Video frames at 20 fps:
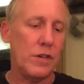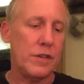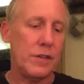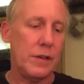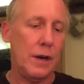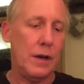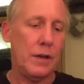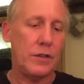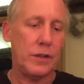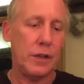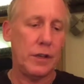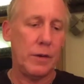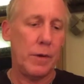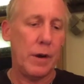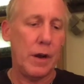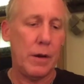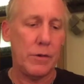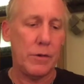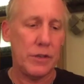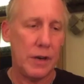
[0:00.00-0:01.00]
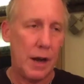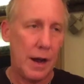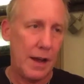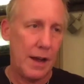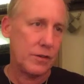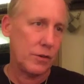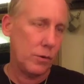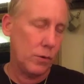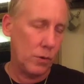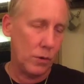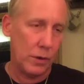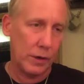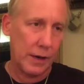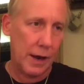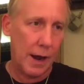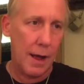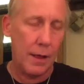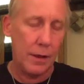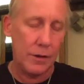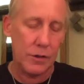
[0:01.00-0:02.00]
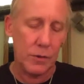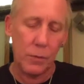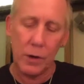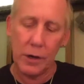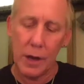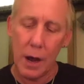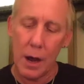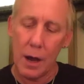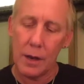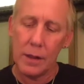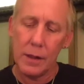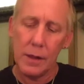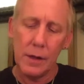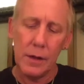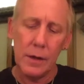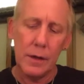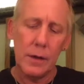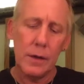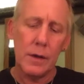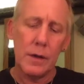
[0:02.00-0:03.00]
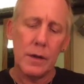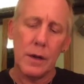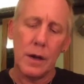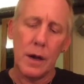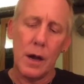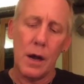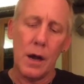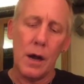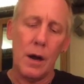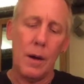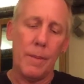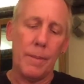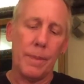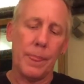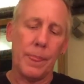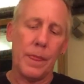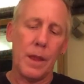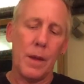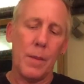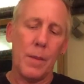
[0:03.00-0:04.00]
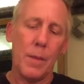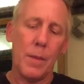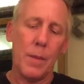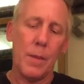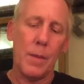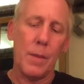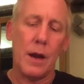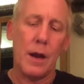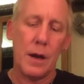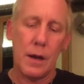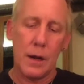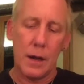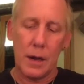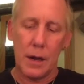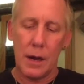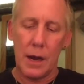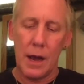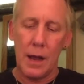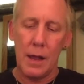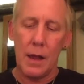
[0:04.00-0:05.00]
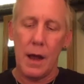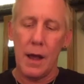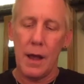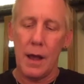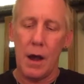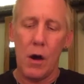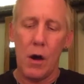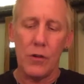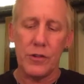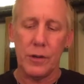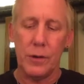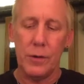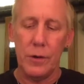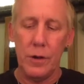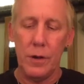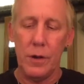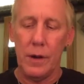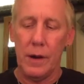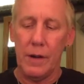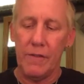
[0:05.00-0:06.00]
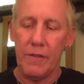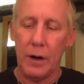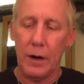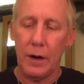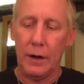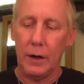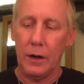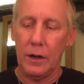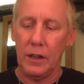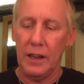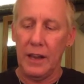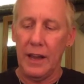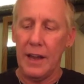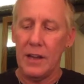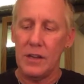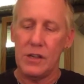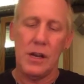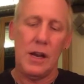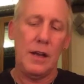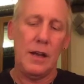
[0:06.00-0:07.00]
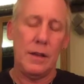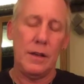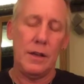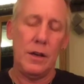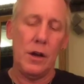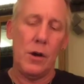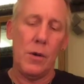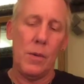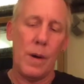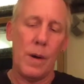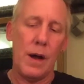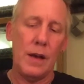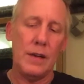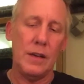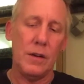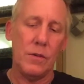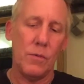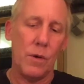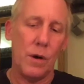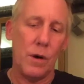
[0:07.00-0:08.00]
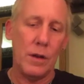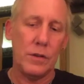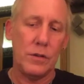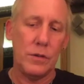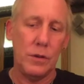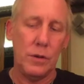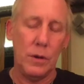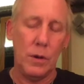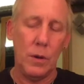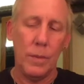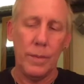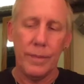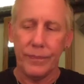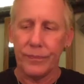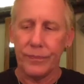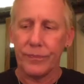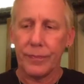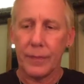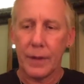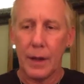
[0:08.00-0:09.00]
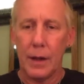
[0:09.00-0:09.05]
more seriously when I was in high school and college and whatnot. But I also knew at a very early age, I didn't want to